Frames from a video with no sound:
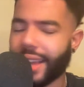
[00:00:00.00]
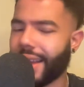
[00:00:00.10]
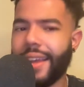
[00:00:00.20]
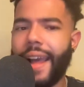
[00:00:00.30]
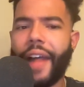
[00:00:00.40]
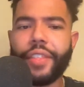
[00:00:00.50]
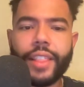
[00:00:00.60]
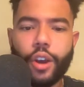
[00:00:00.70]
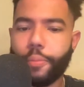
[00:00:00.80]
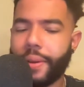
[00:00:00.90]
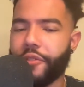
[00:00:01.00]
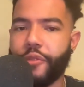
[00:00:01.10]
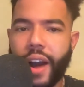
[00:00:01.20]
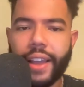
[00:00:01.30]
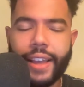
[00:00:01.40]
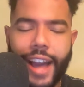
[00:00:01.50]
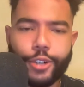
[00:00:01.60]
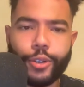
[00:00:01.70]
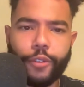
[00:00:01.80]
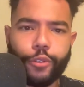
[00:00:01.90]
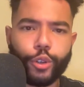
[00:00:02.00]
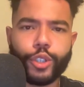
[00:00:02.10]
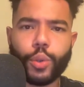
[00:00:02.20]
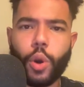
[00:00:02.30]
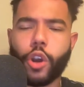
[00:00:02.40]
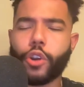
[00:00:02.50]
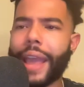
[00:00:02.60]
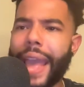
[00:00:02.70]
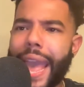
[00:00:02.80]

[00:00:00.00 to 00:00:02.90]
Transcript: Like, I think that would be a fine contract for Christian Walker.